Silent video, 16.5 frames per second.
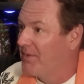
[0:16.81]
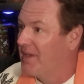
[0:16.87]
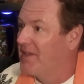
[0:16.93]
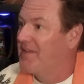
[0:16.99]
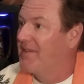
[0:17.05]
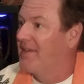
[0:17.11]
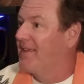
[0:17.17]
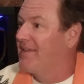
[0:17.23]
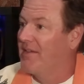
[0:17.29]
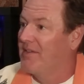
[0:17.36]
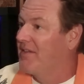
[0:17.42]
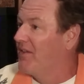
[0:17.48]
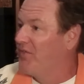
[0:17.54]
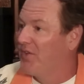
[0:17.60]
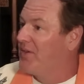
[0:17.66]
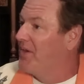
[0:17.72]
That's that's a
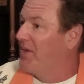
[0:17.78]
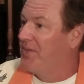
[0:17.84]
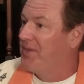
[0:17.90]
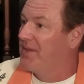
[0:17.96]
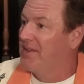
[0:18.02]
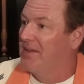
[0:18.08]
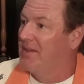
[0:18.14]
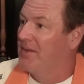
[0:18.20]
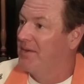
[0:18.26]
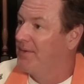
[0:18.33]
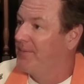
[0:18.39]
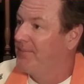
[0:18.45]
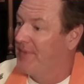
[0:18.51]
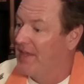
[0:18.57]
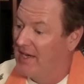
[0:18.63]
difficult thing to do.